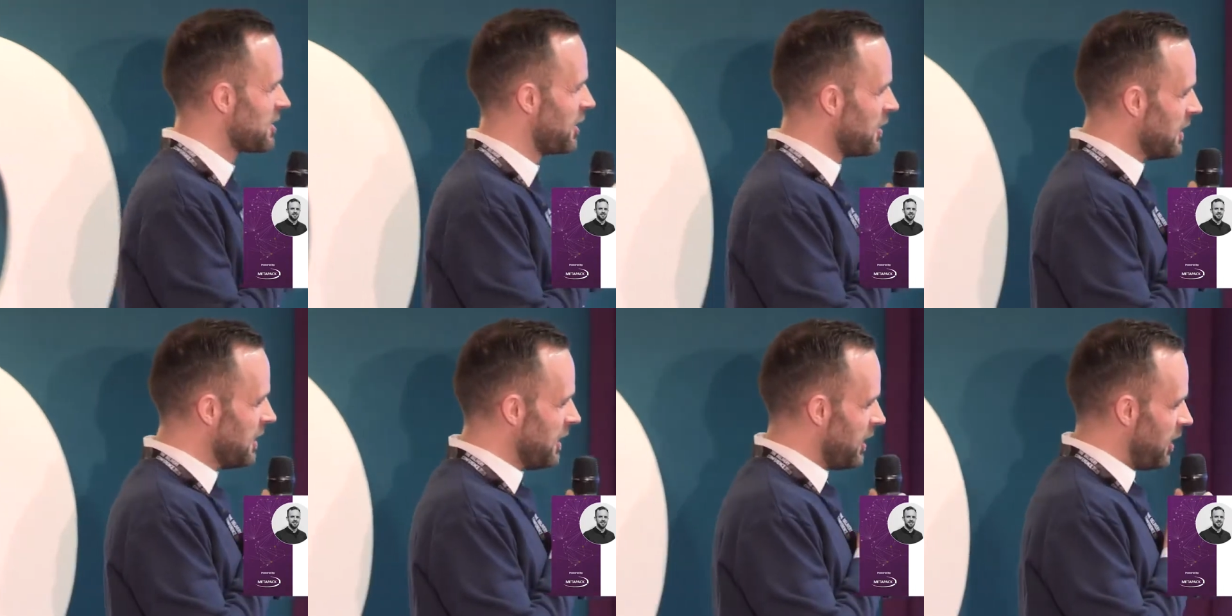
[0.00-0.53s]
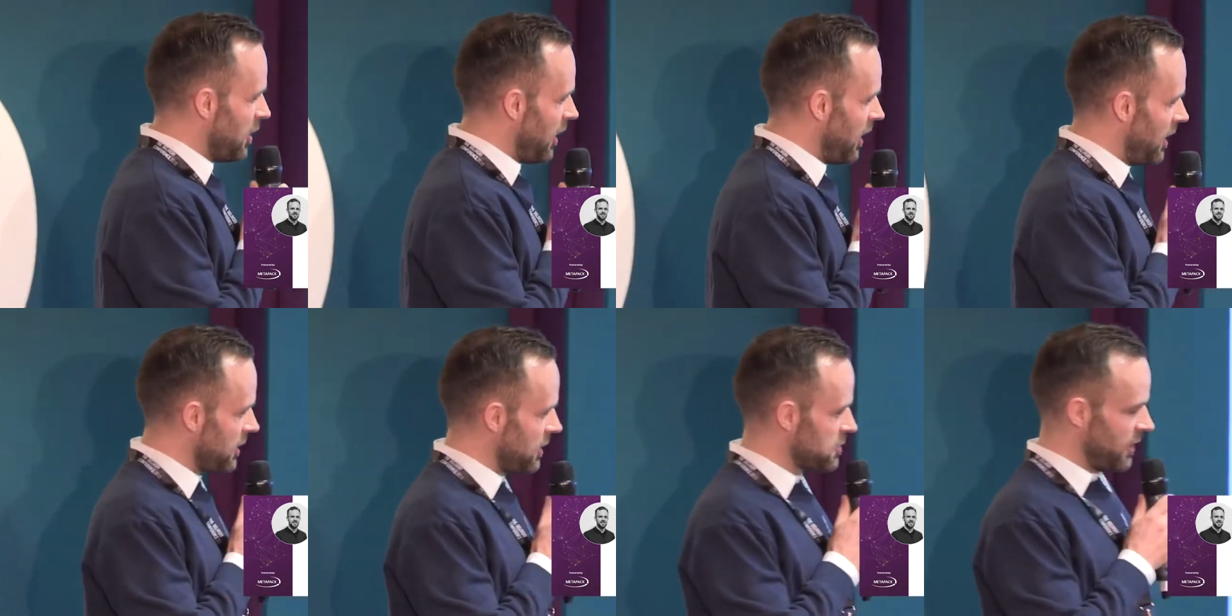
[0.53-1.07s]
So
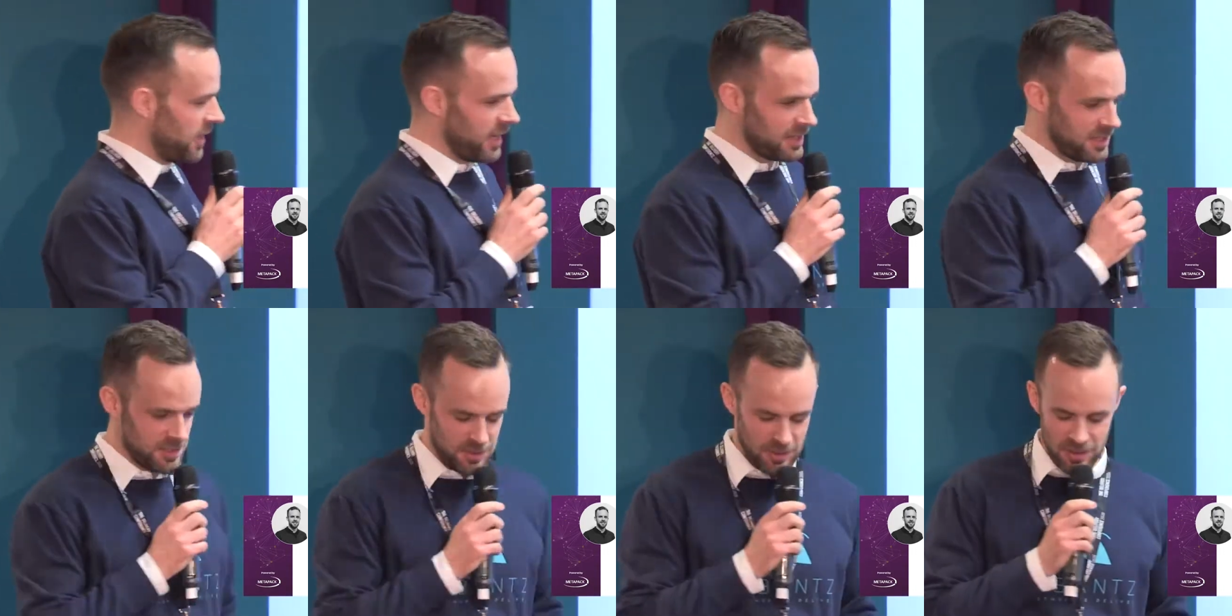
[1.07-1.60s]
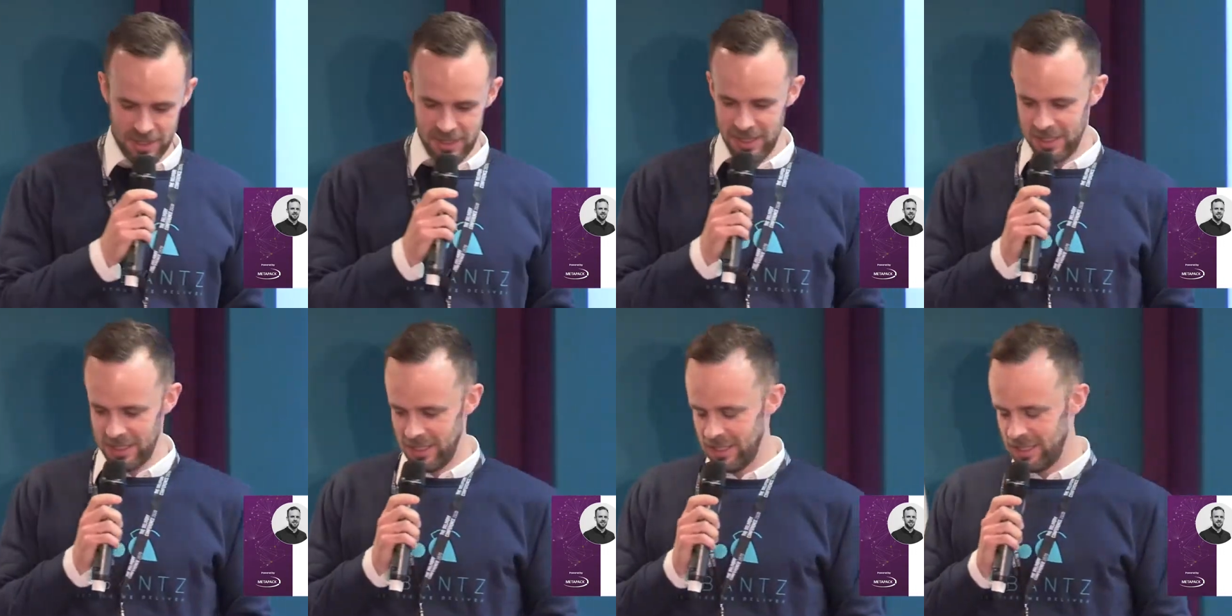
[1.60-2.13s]
I'm going to try and get this done
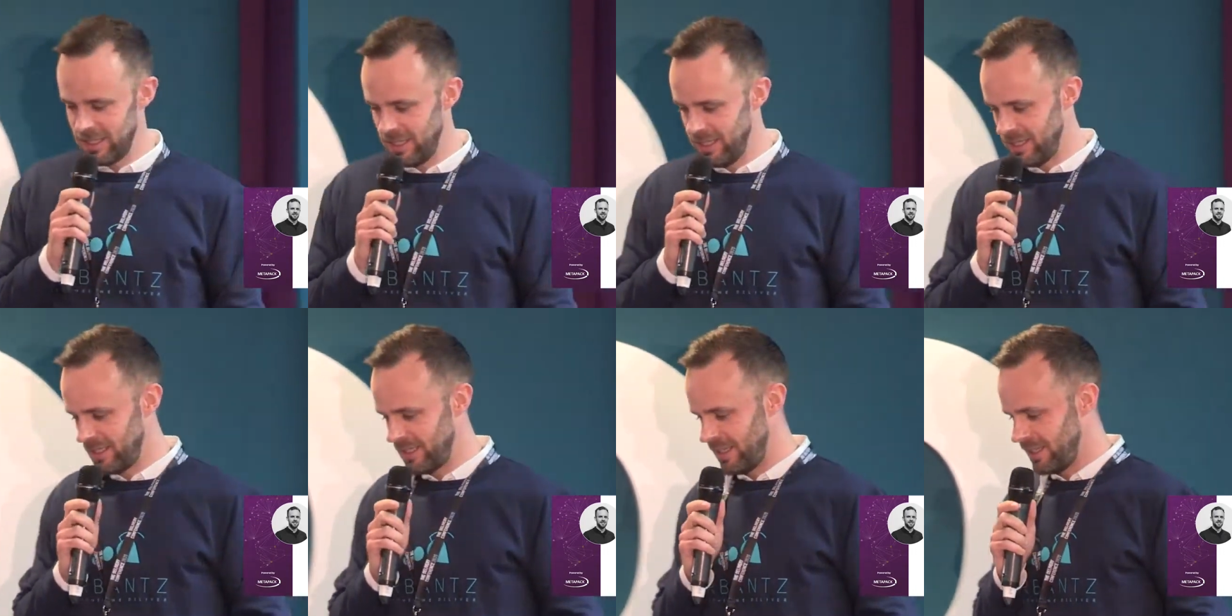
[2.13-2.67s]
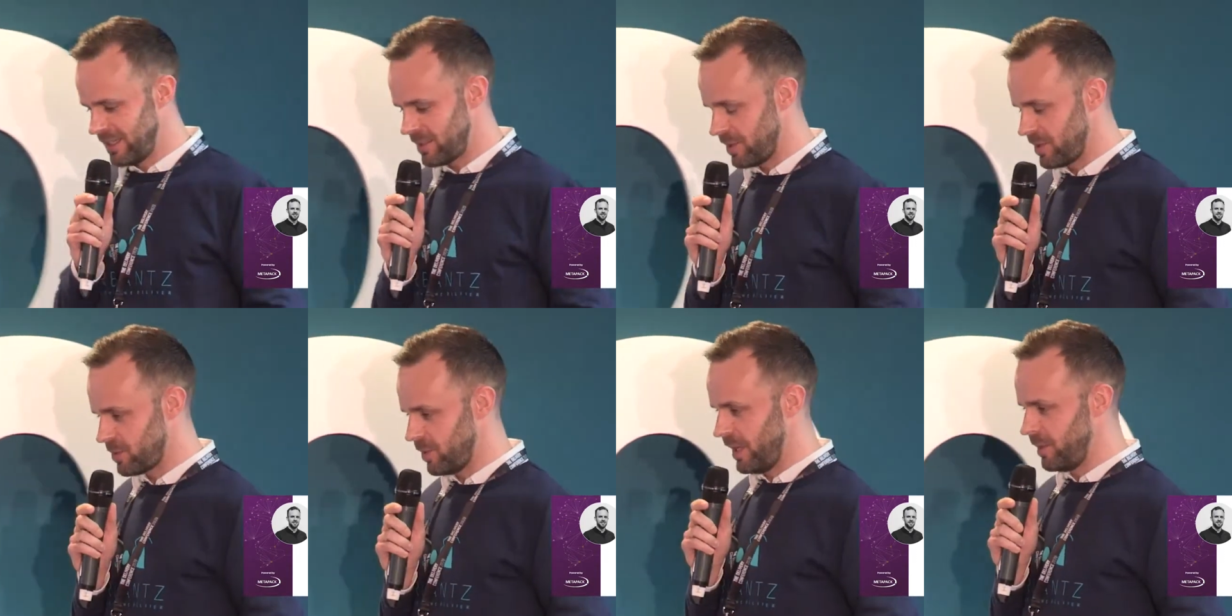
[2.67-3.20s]
in, in, in, in,
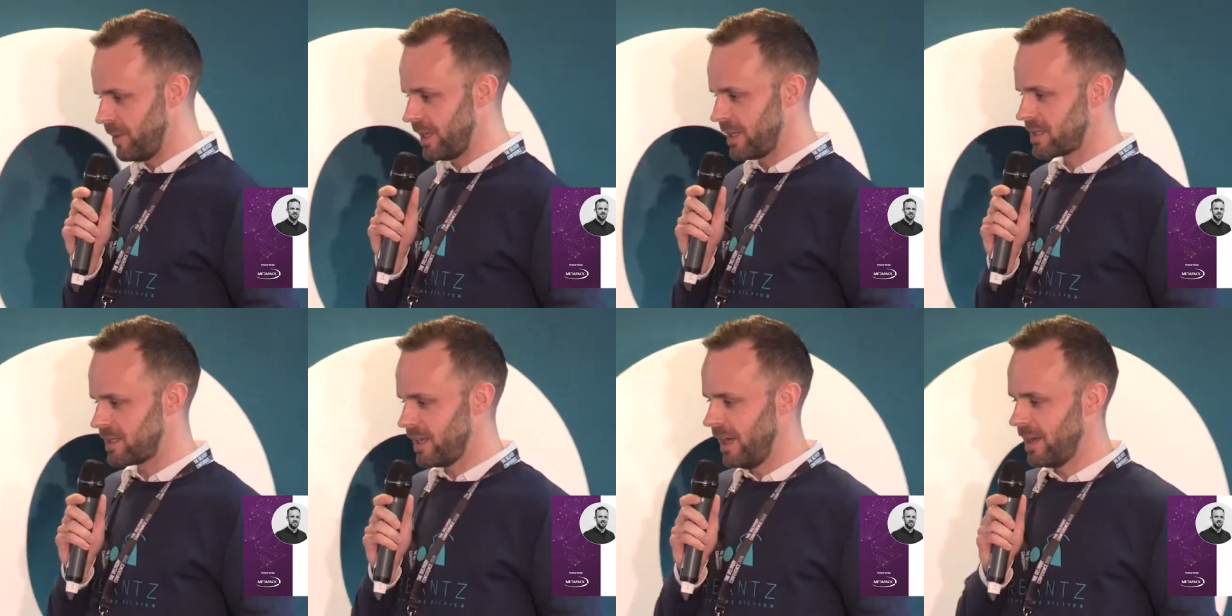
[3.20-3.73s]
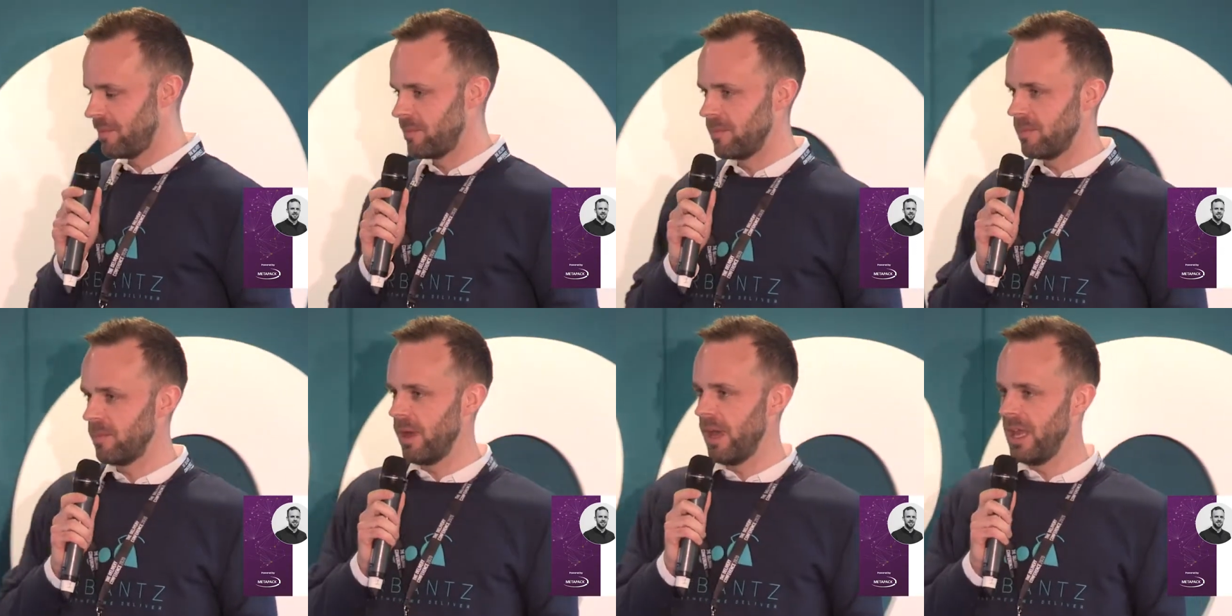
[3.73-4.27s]
in 20 minutes.
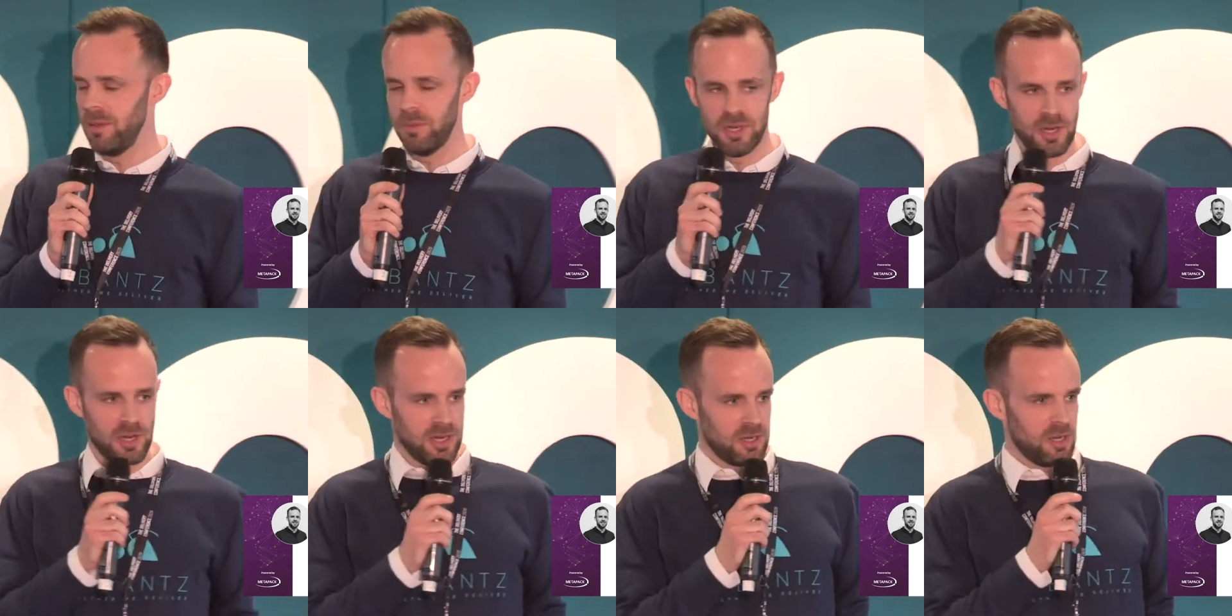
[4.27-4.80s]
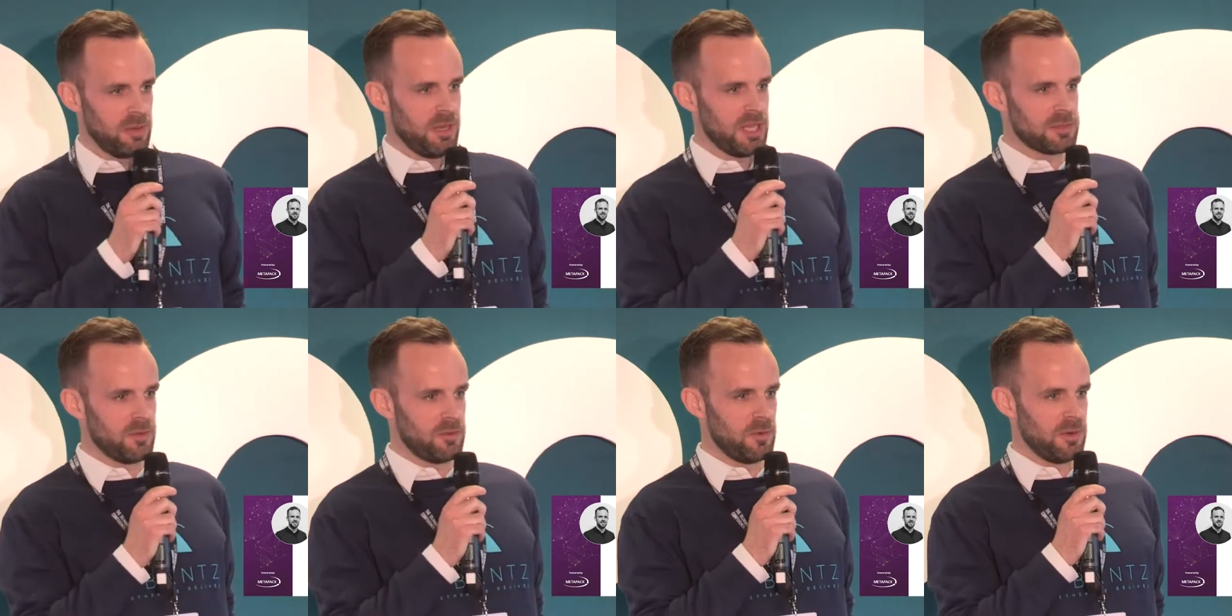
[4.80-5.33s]
Um, anybody heard of
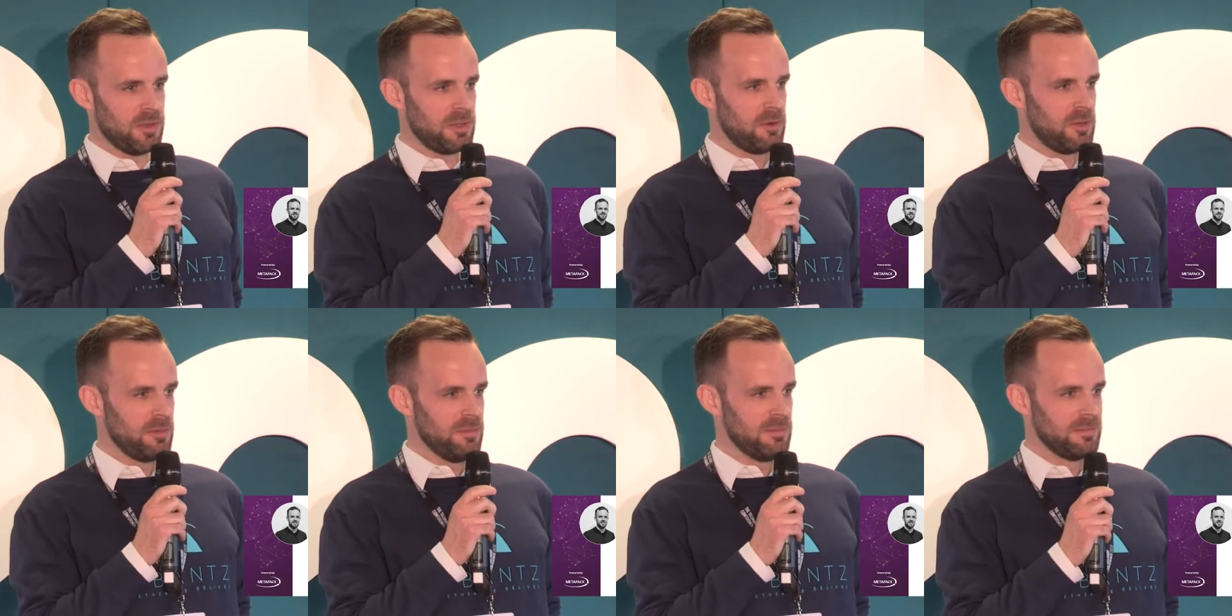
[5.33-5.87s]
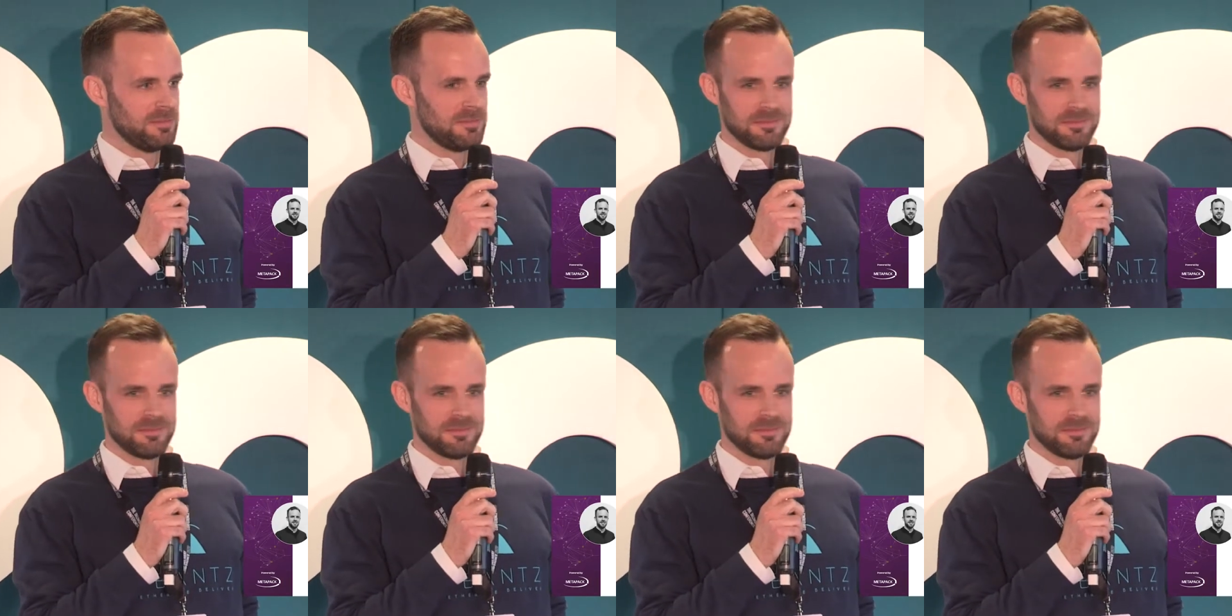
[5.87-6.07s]
Urbantz before in the room?